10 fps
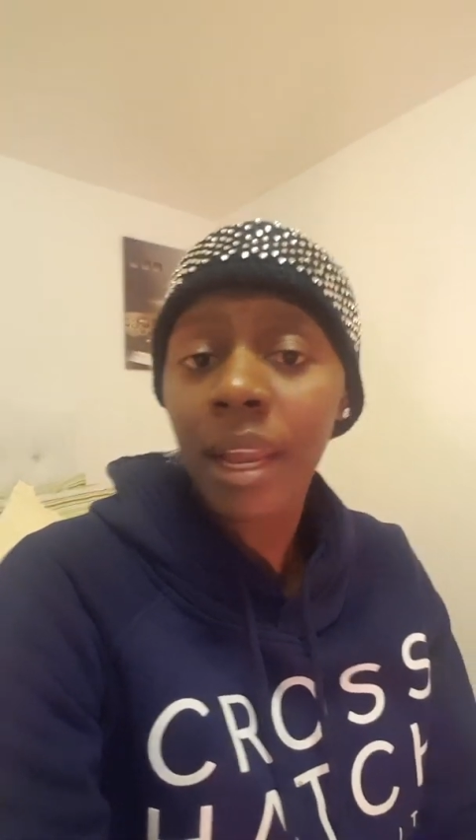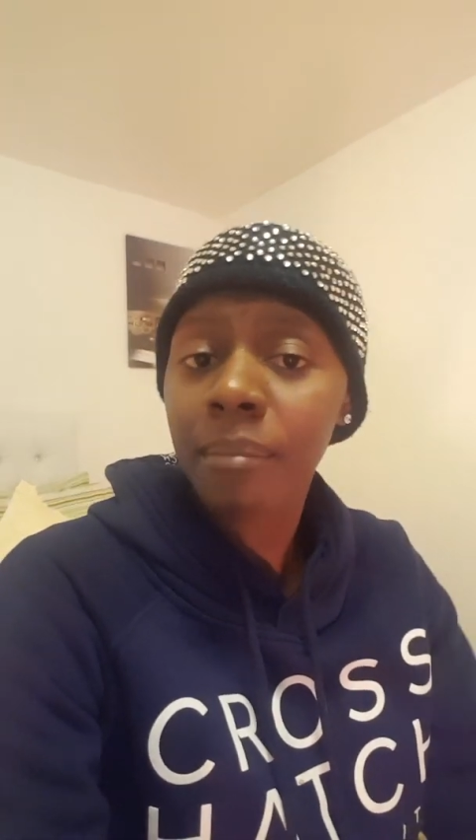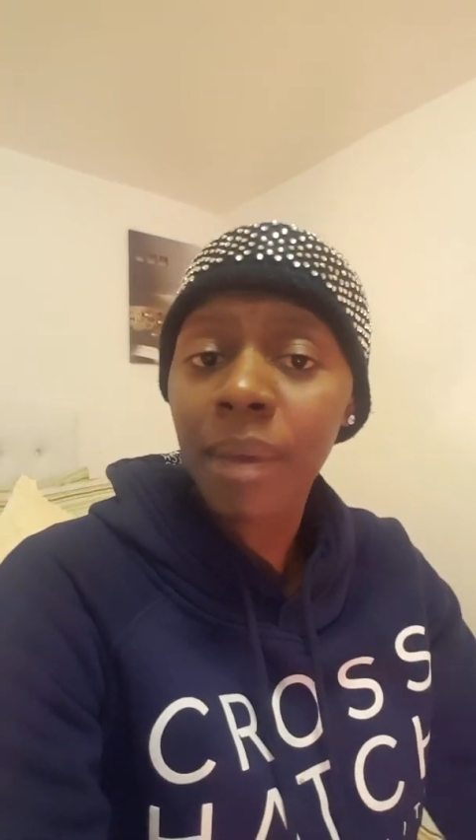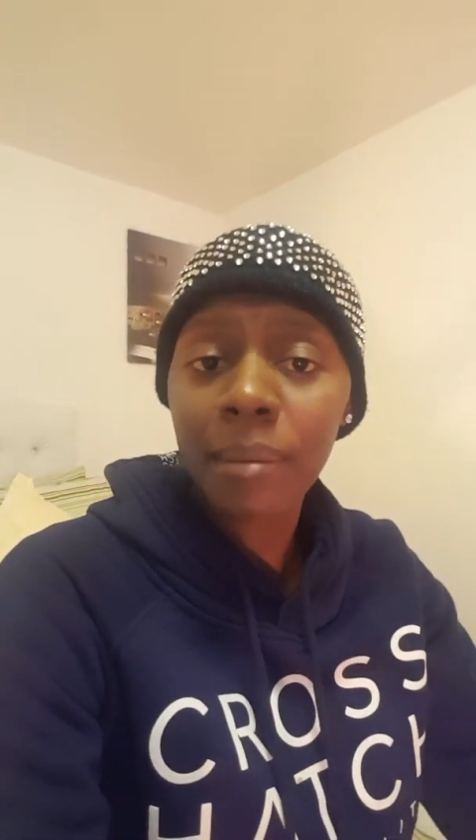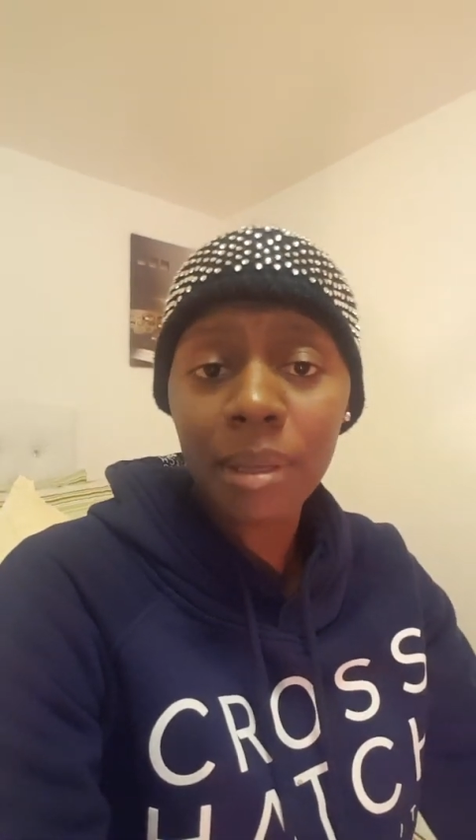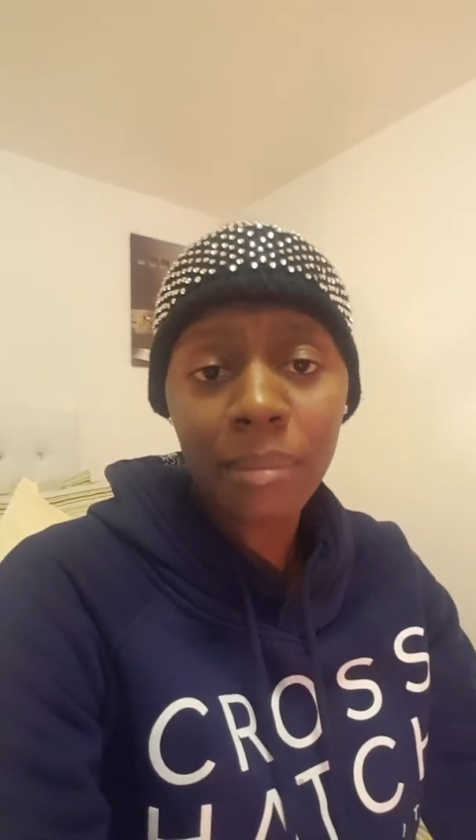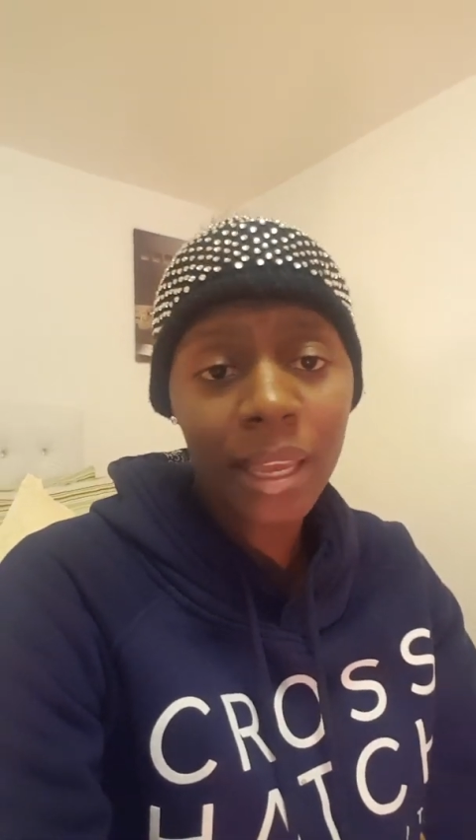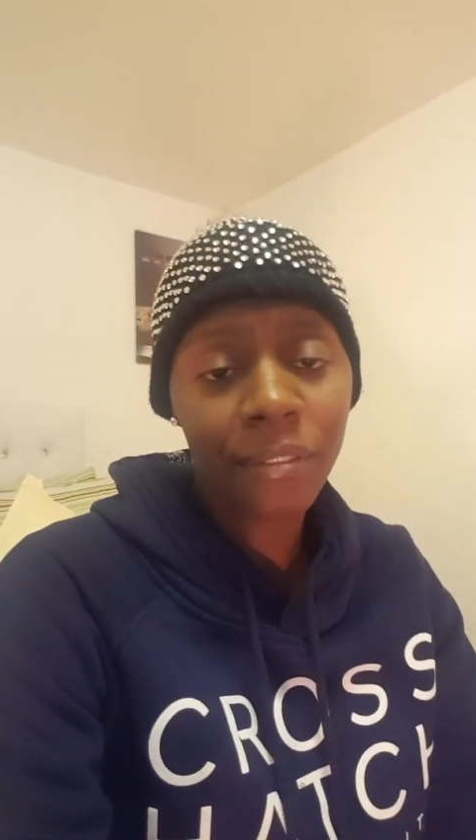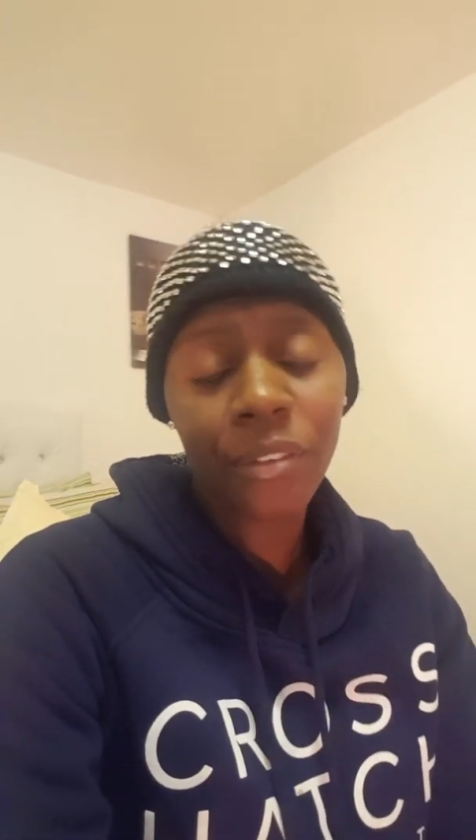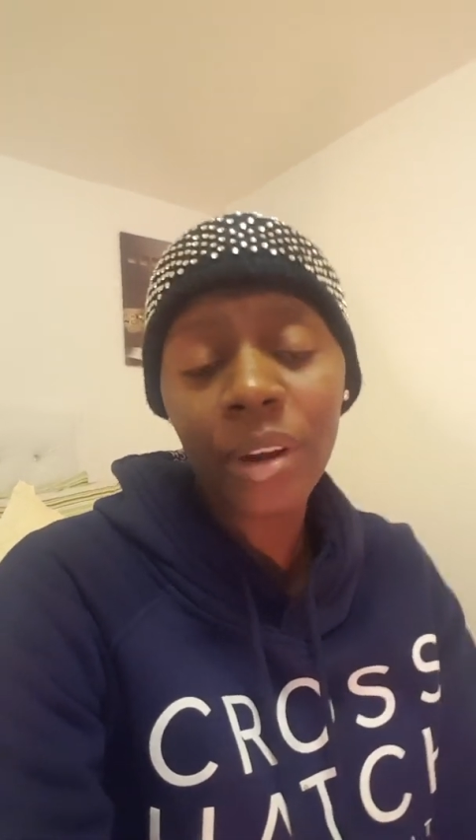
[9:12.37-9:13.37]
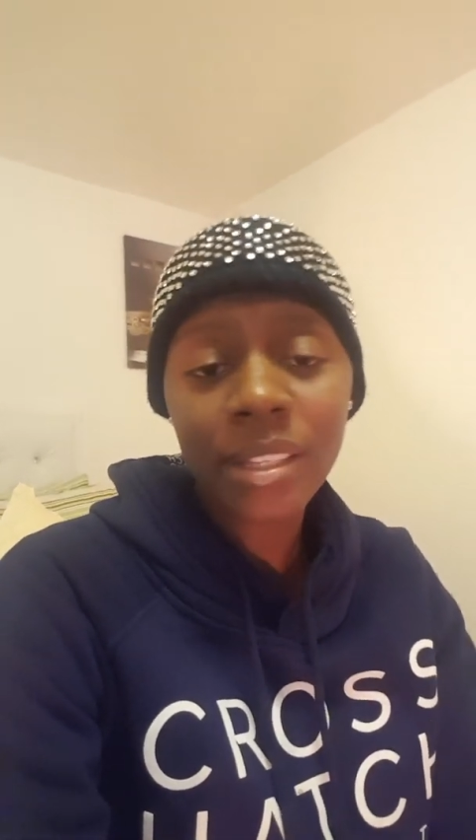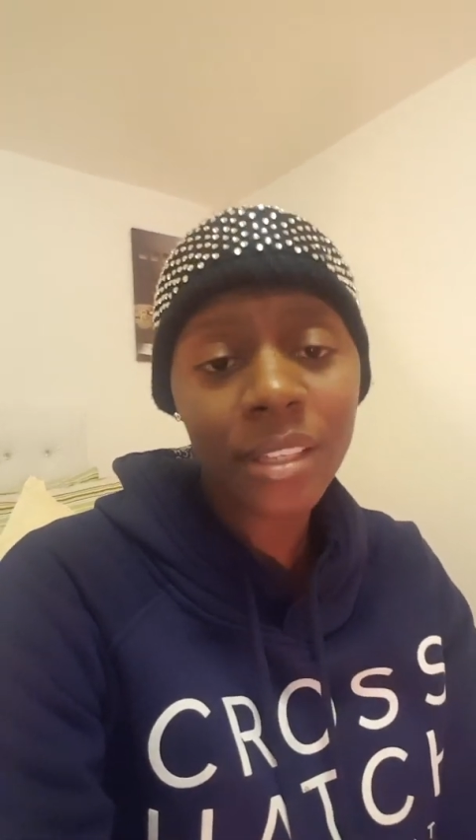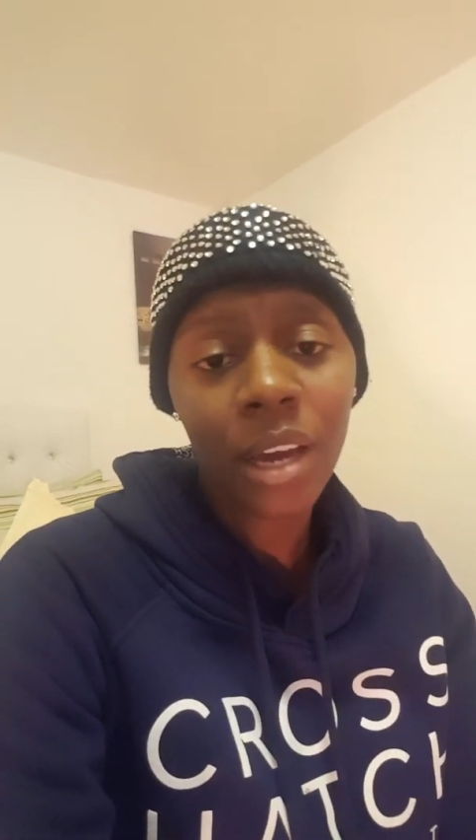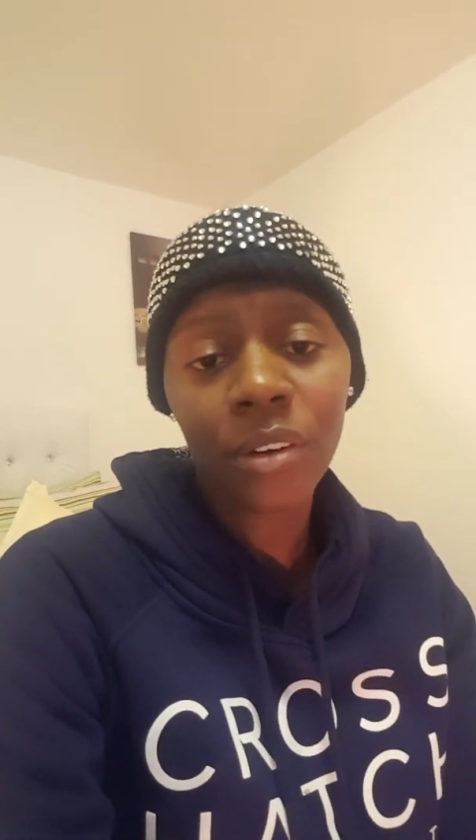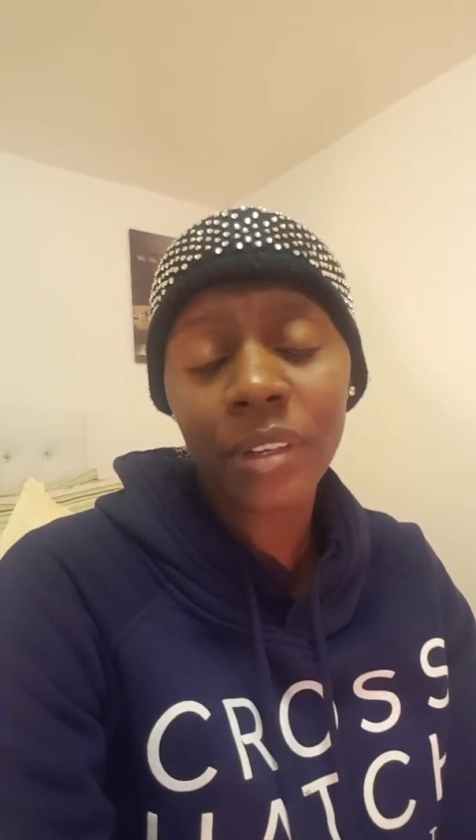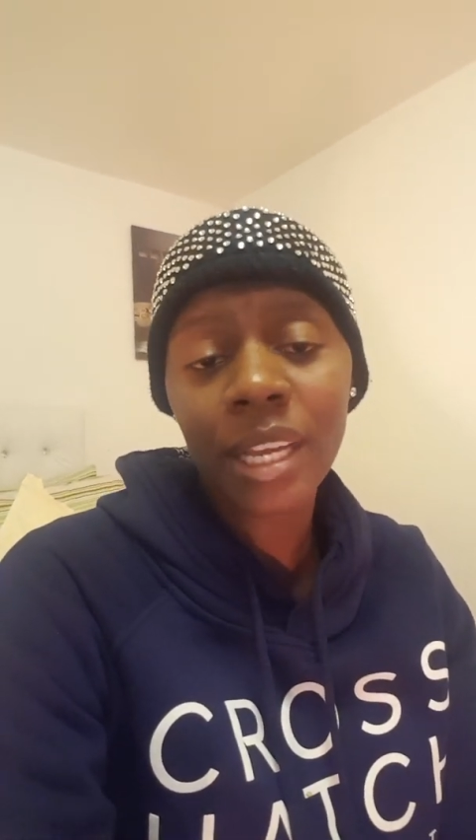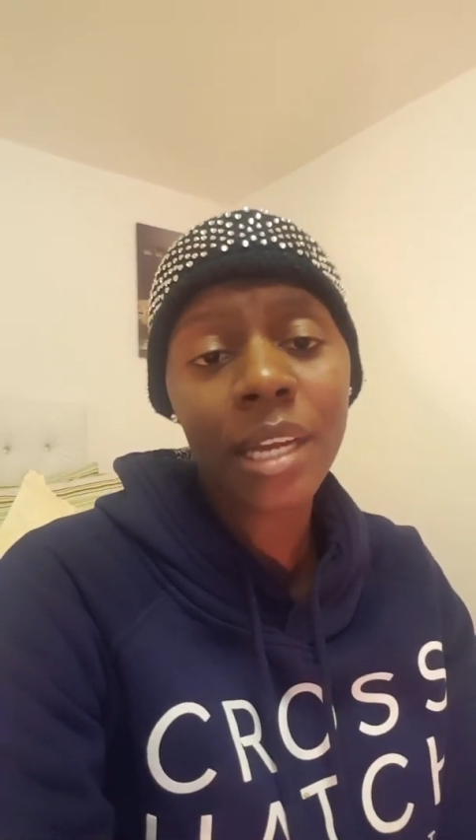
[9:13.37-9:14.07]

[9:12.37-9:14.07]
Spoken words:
and maybe make friends out of it.